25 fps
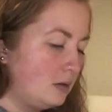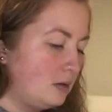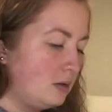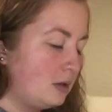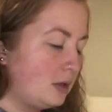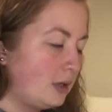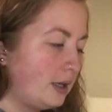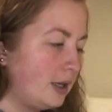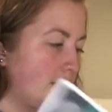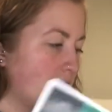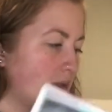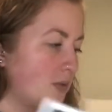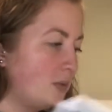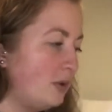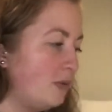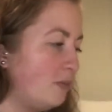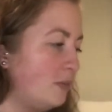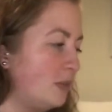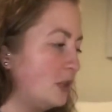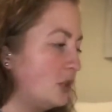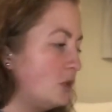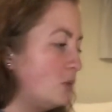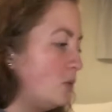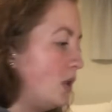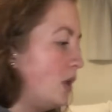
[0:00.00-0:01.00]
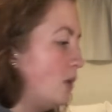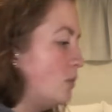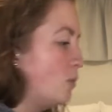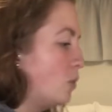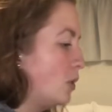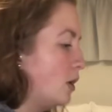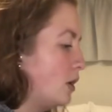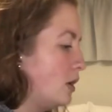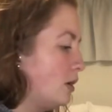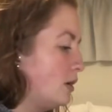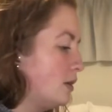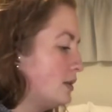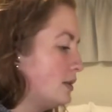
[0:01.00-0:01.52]
Okay, so we have Between
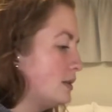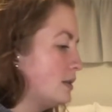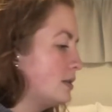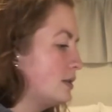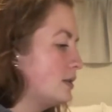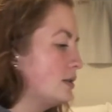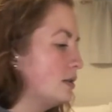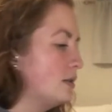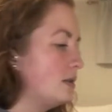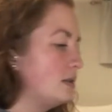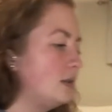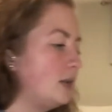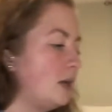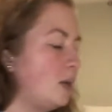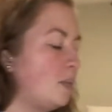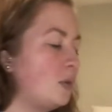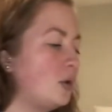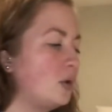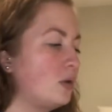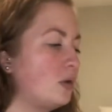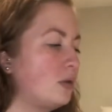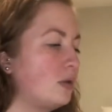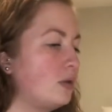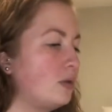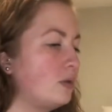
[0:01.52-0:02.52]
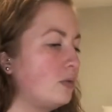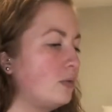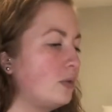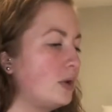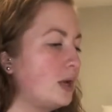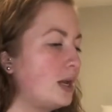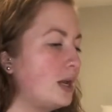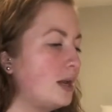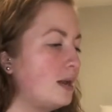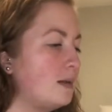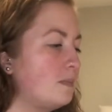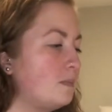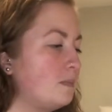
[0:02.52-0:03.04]
Worlds, number
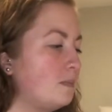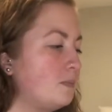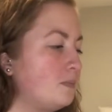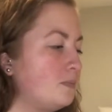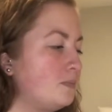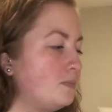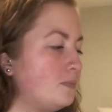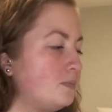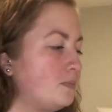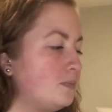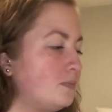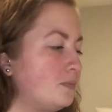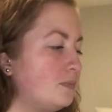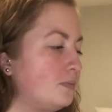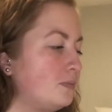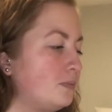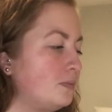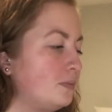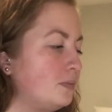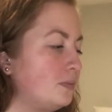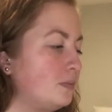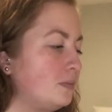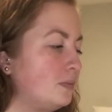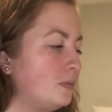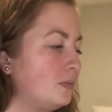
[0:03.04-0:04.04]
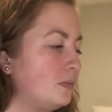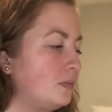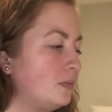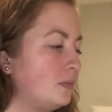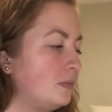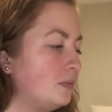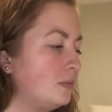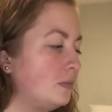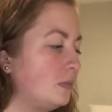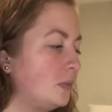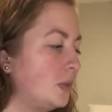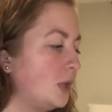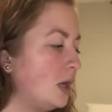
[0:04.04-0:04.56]
three.
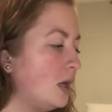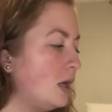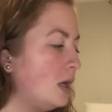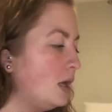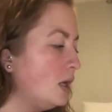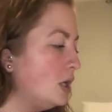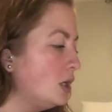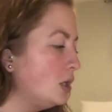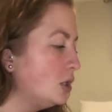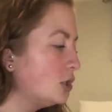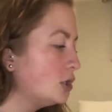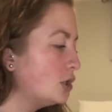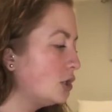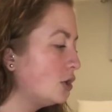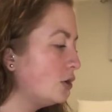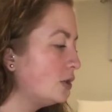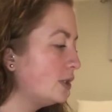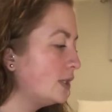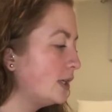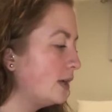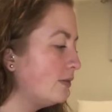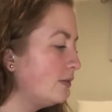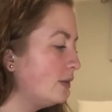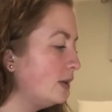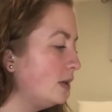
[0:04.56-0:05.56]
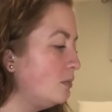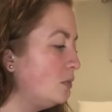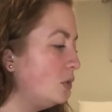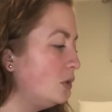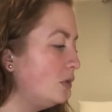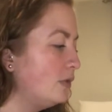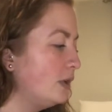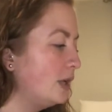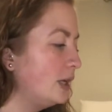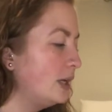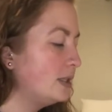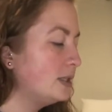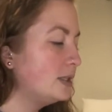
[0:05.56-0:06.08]
So you're definitely
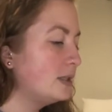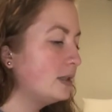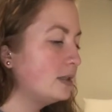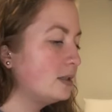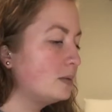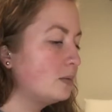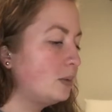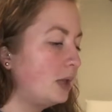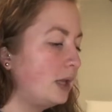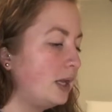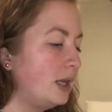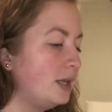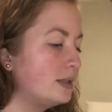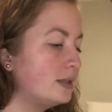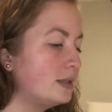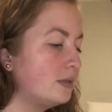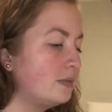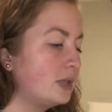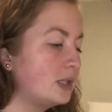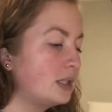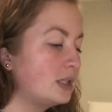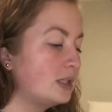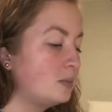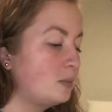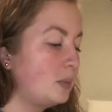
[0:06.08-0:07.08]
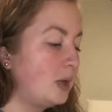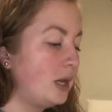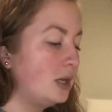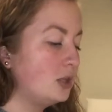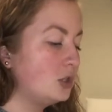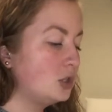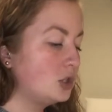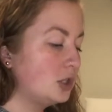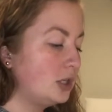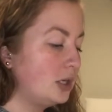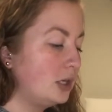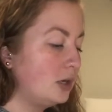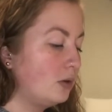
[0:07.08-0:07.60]
moving into this place of
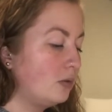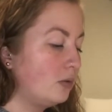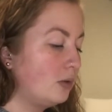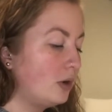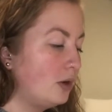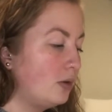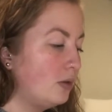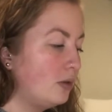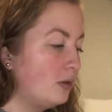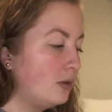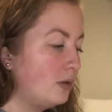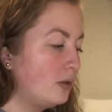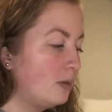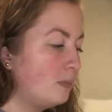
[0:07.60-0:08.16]
expansion and growth.